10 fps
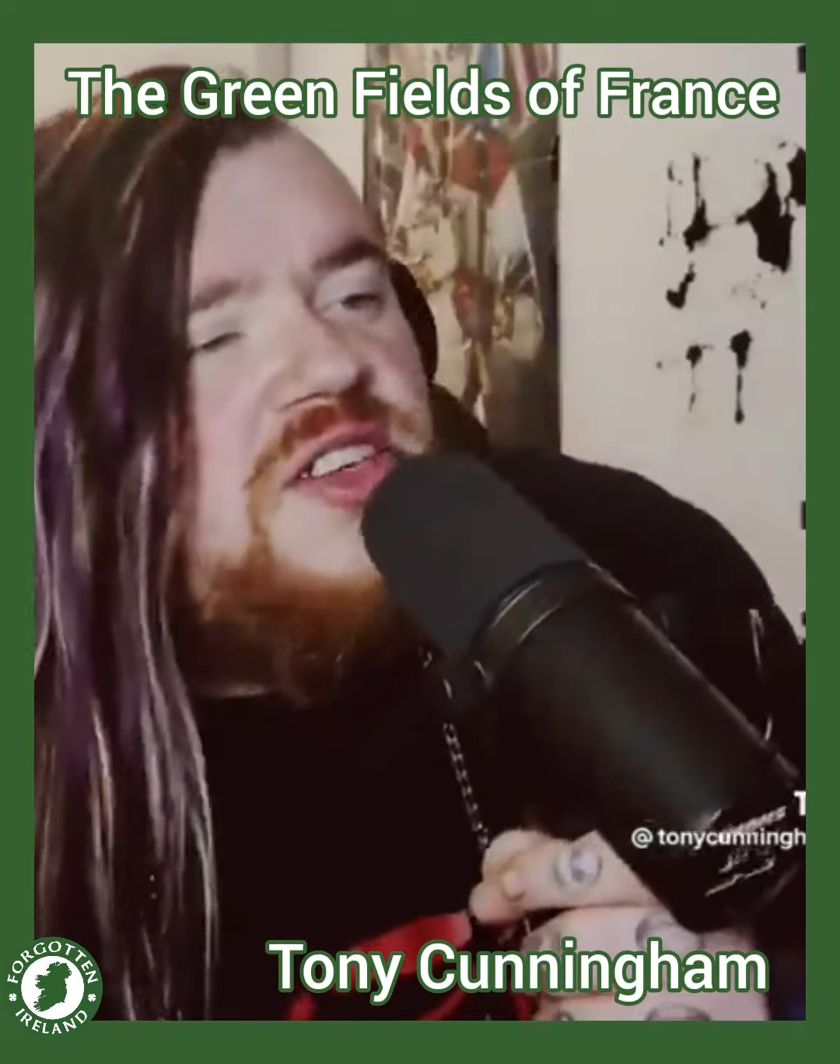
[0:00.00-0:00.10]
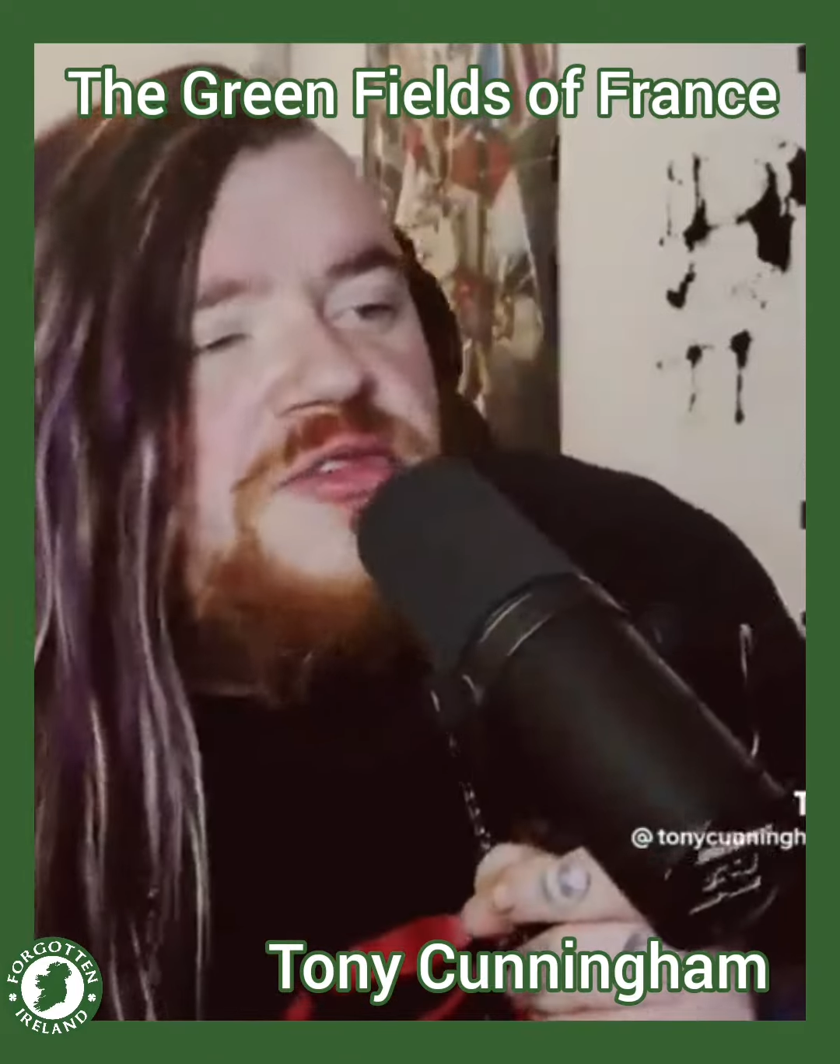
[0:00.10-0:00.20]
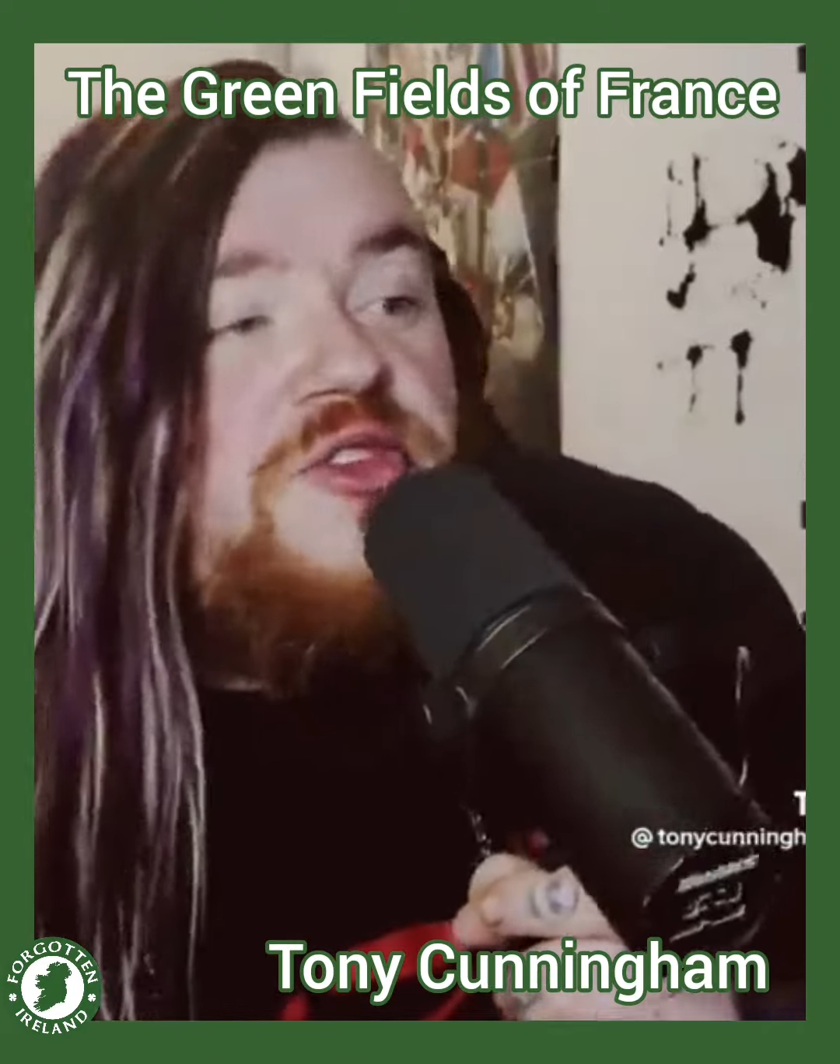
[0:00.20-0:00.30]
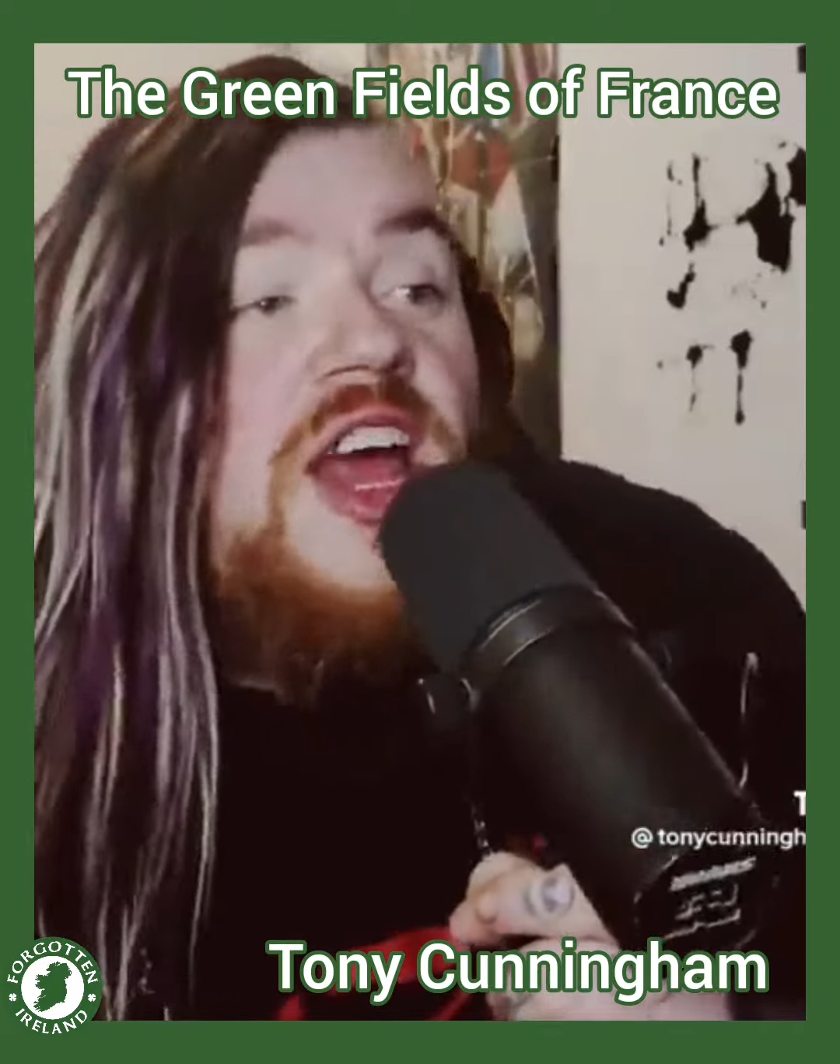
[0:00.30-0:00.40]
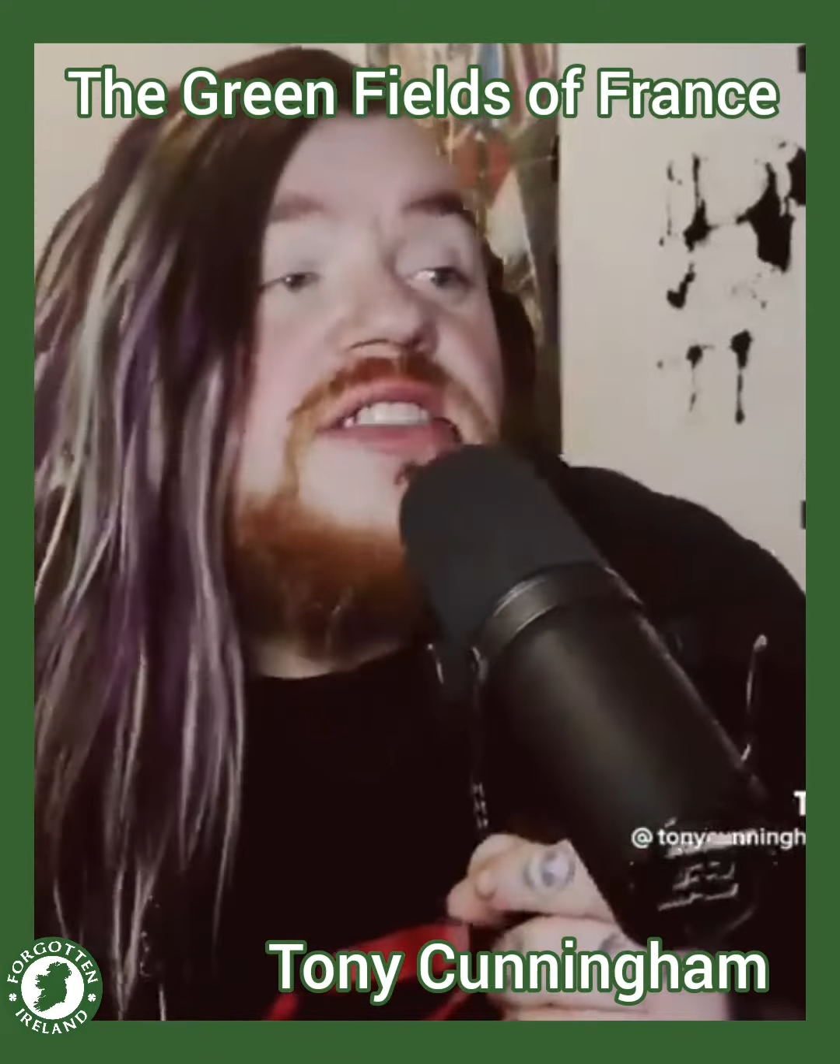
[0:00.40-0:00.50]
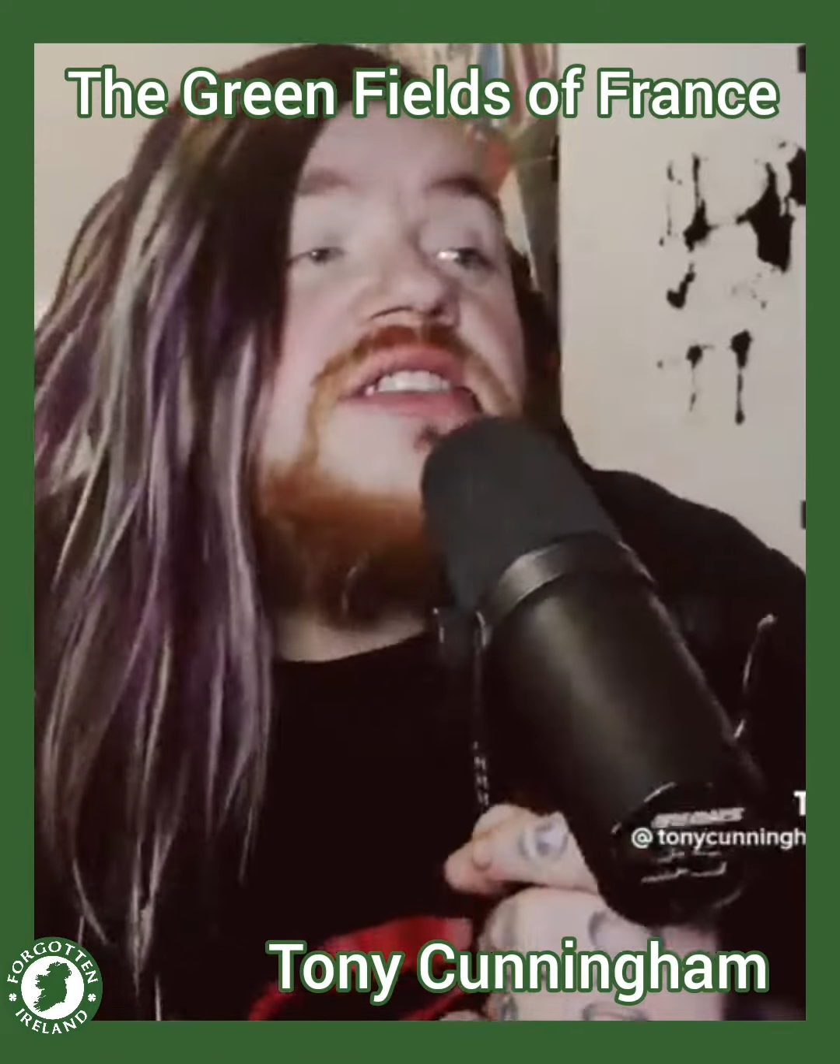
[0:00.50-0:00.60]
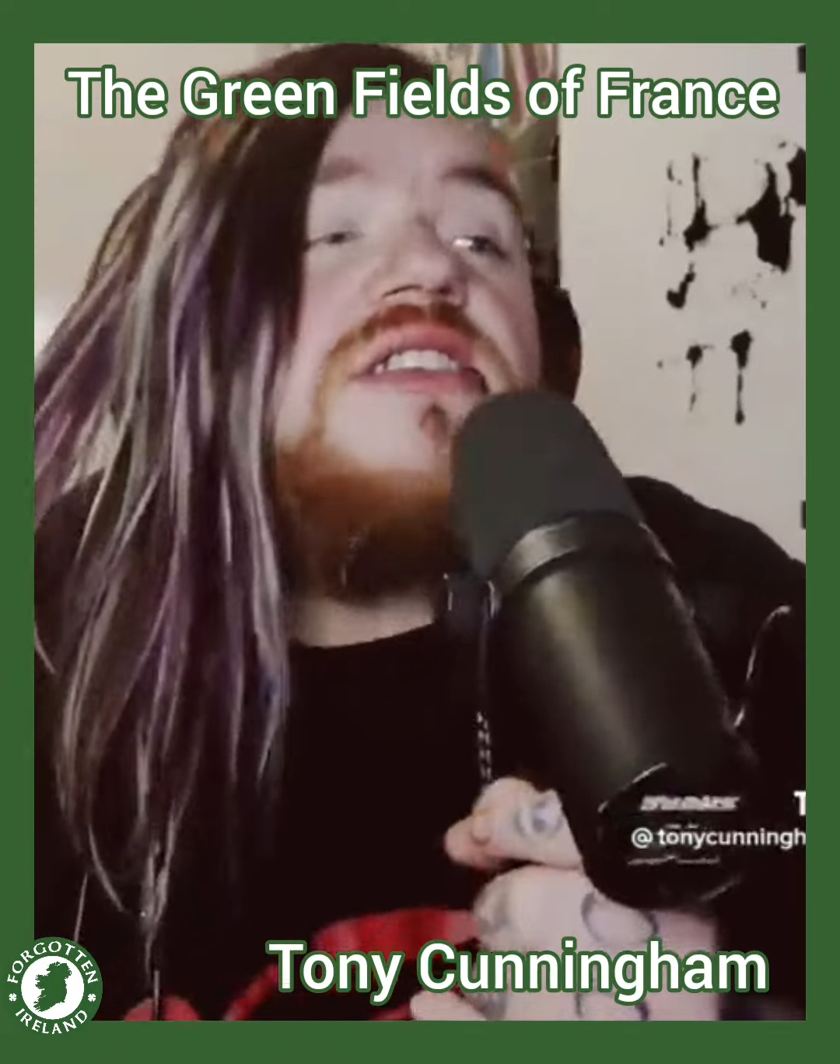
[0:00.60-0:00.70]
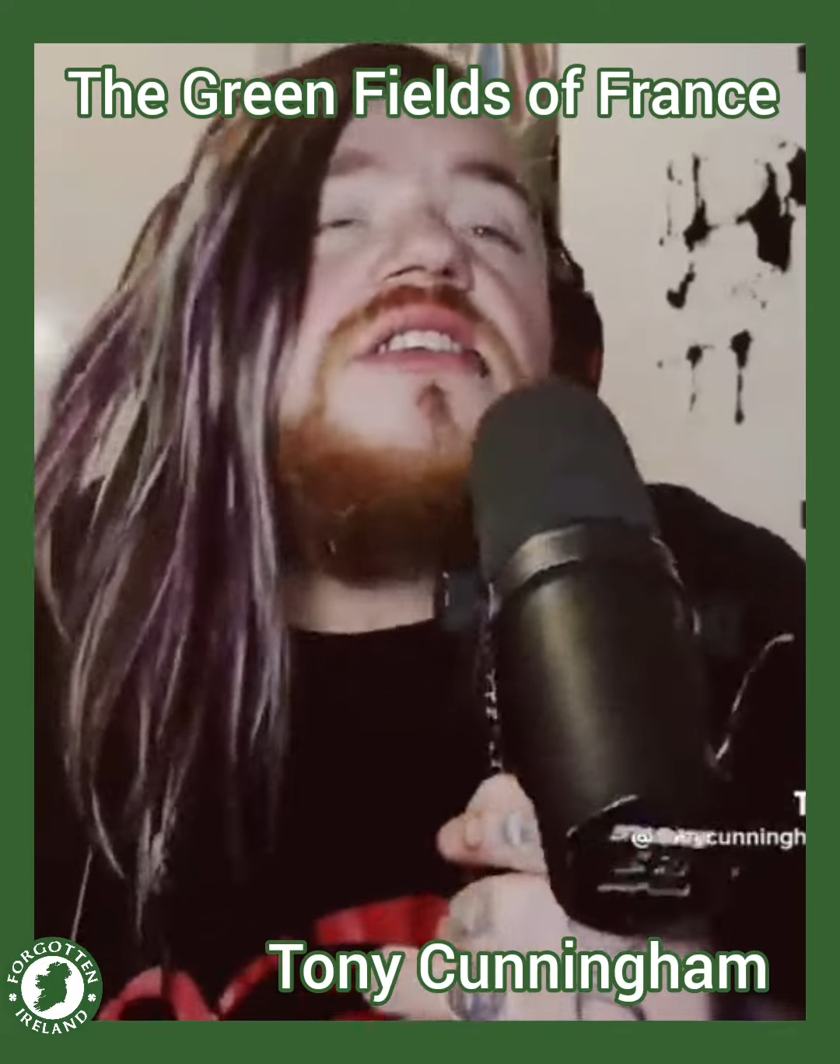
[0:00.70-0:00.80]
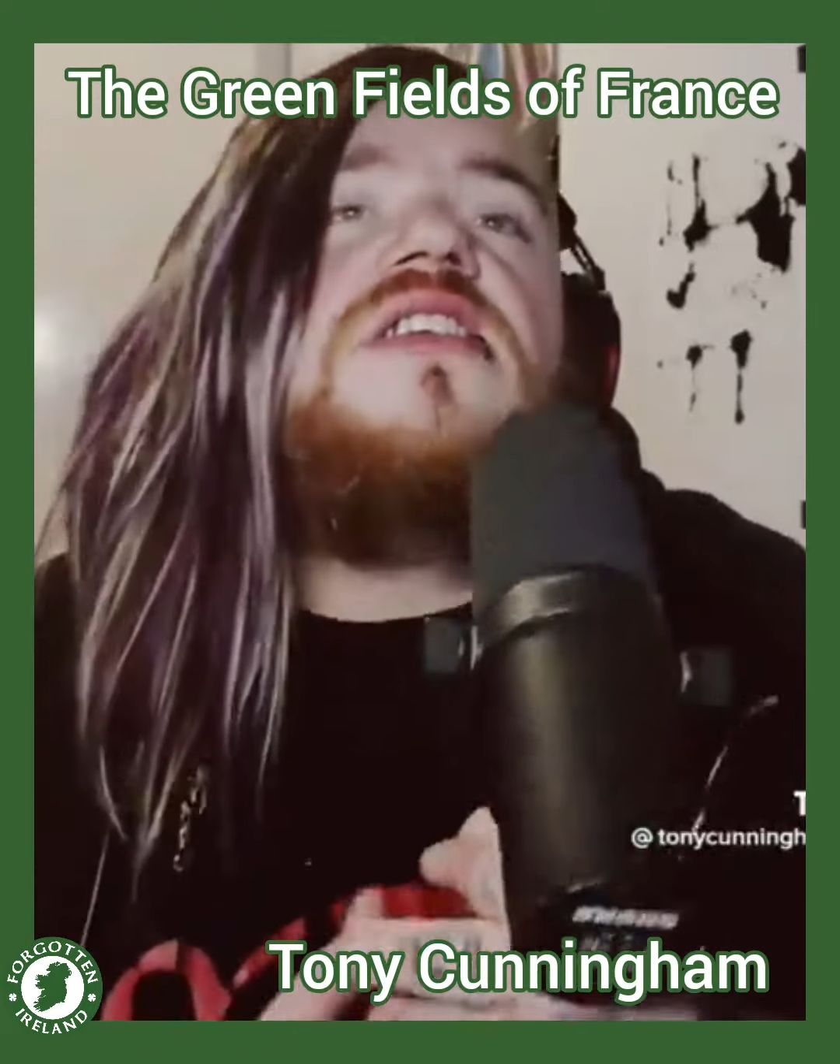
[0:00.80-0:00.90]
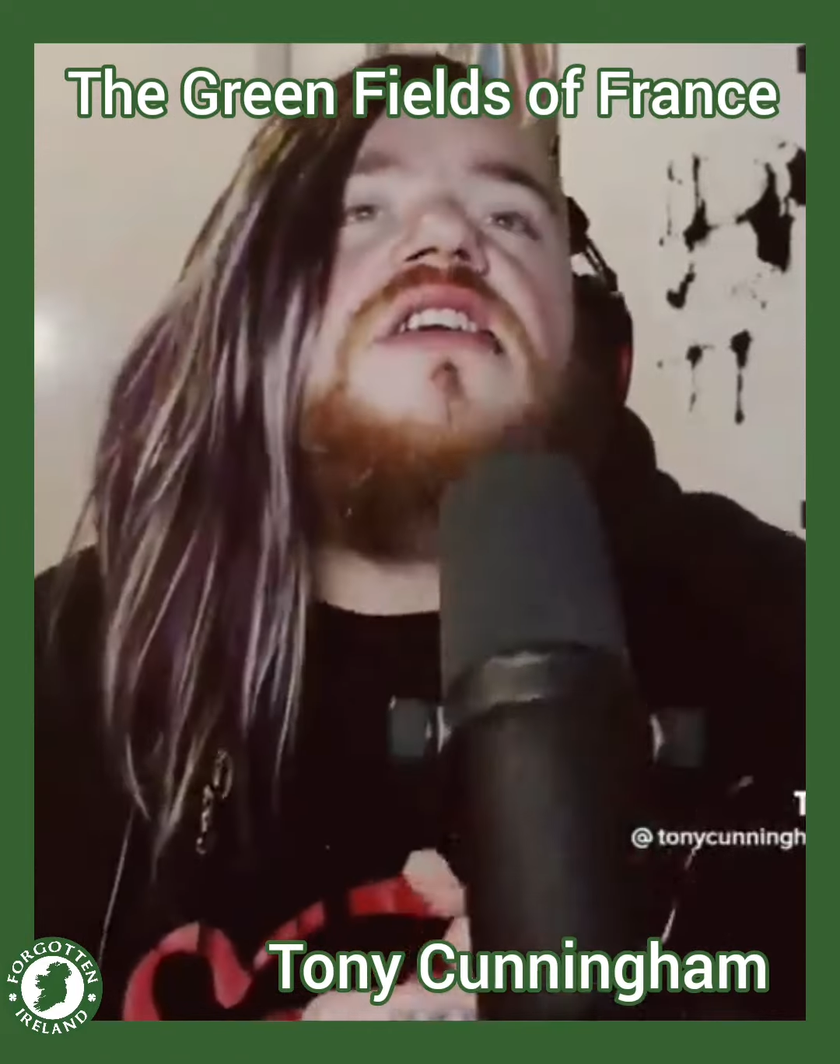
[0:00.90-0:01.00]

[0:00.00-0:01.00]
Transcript: of France.